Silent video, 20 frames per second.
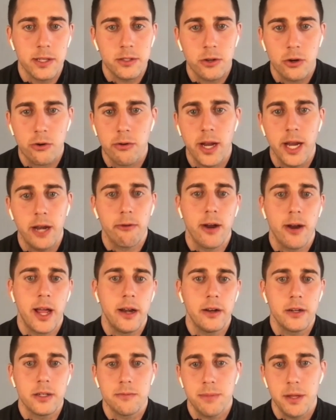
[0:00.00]
great
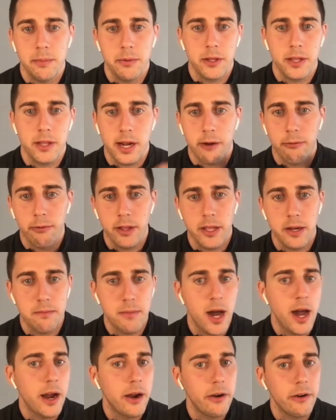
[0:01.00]
writers, people that I really
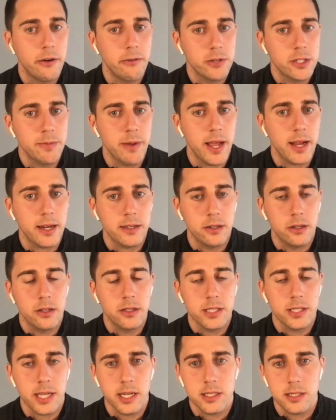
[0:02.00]
admire and respect, and all
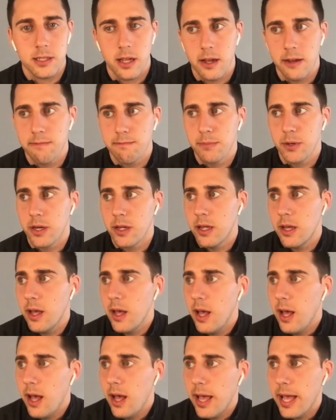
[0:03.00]
this kind of stuff. But
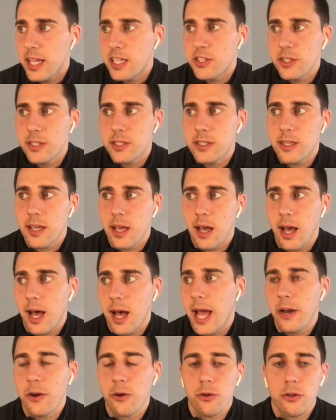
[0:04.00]
it's just
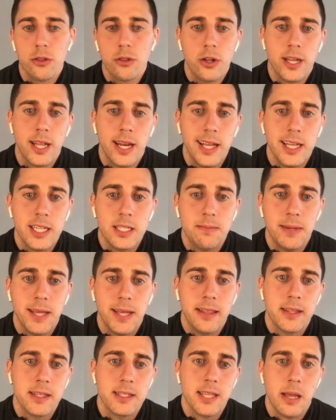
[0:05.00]
I don't look at
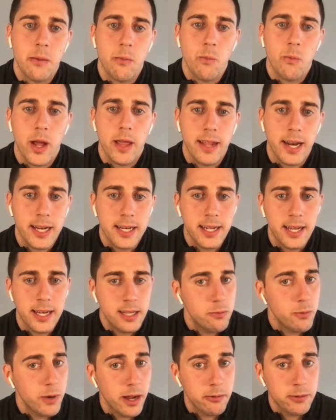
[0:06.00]
ESPN the same way that I did
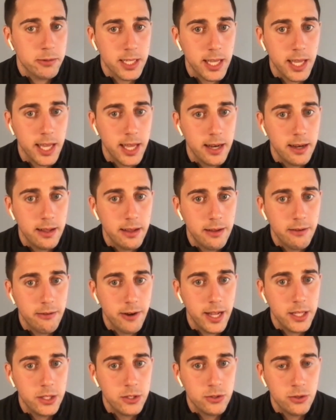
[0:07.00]
it when I was a kid
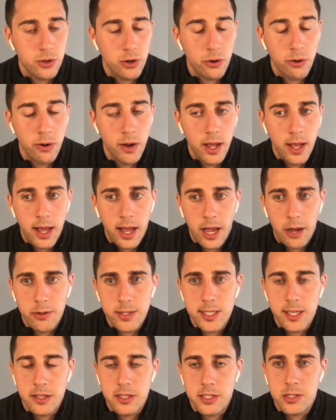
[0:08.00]
right? So I
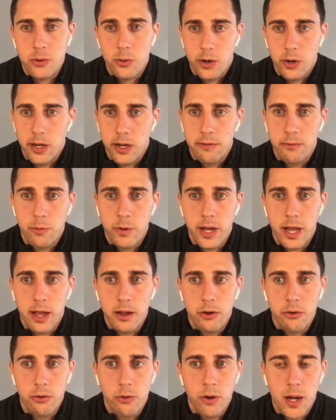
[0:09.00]
always tell the story of when
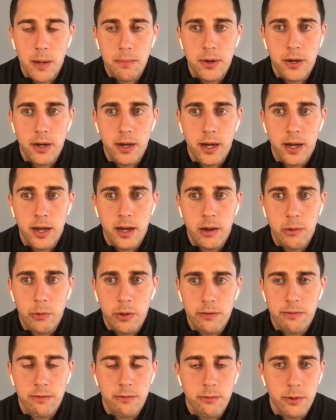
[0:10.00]
I grew up uh,
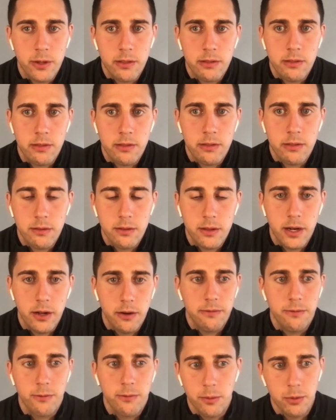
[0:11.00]
with with you know
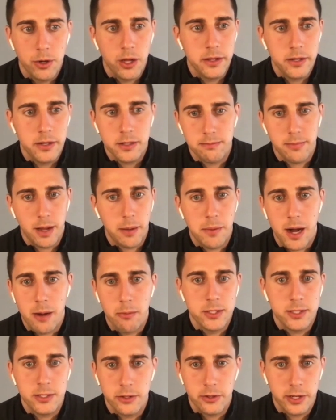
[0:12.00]
four brothers. My mom
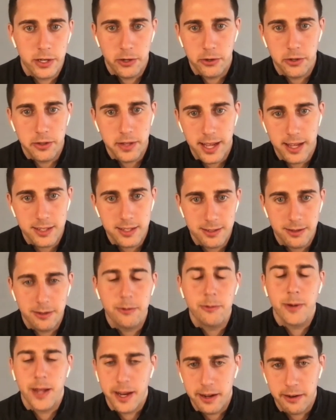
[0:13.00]
was the only girl in the house, and
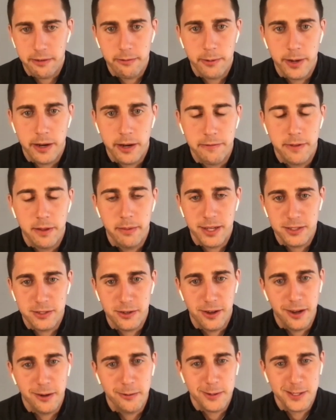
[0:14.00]
we had a we had a female
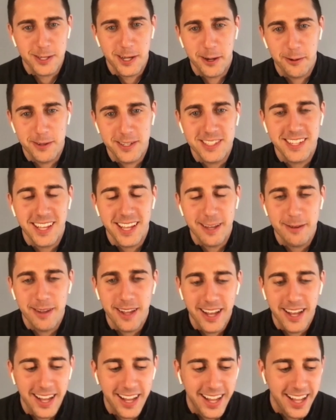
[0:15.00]
dog, which I always say.
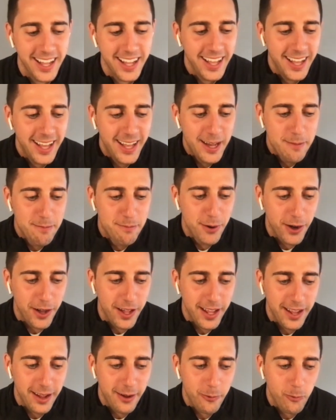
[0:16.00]
Uh,
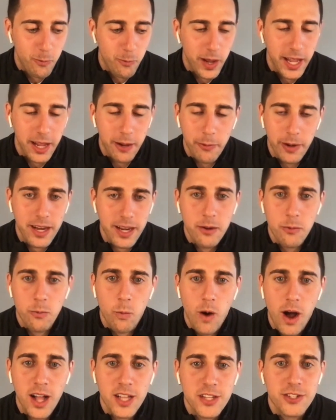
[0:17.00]
but we we didn't
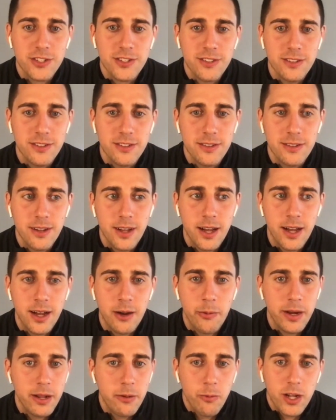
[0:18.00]
watch uh,
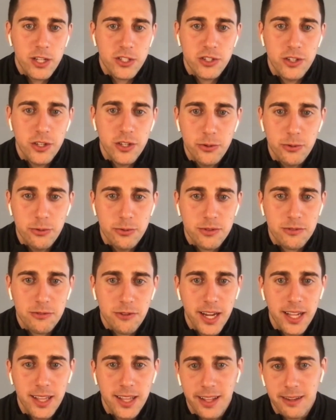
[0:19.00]
we didn't watch news,
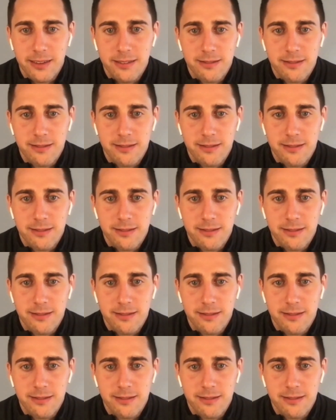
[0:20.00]
right? Like